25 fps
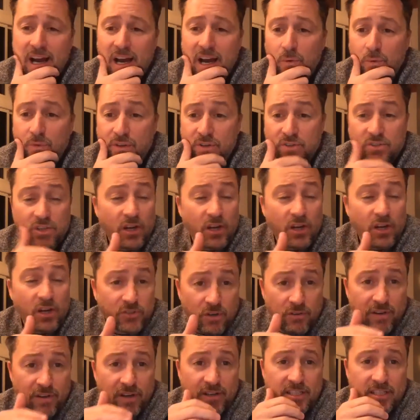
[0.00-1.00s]
There's also a
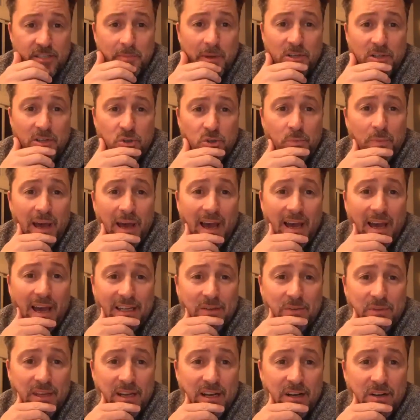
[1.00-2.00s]
very special pack
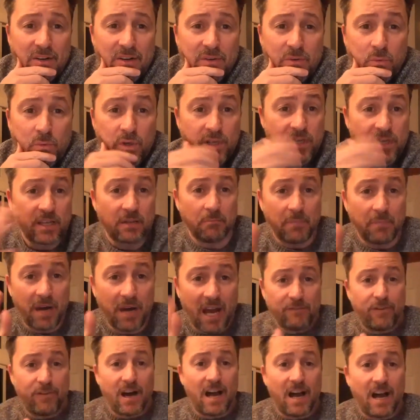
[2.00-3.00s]
out there where you can buy
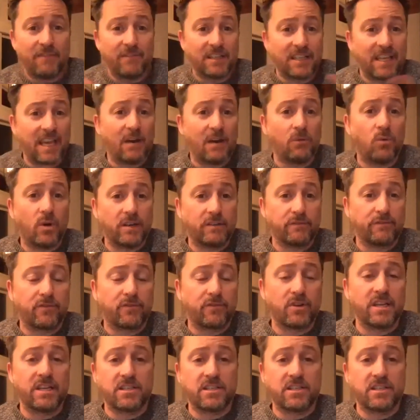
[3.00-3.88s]
5 and get 1 free.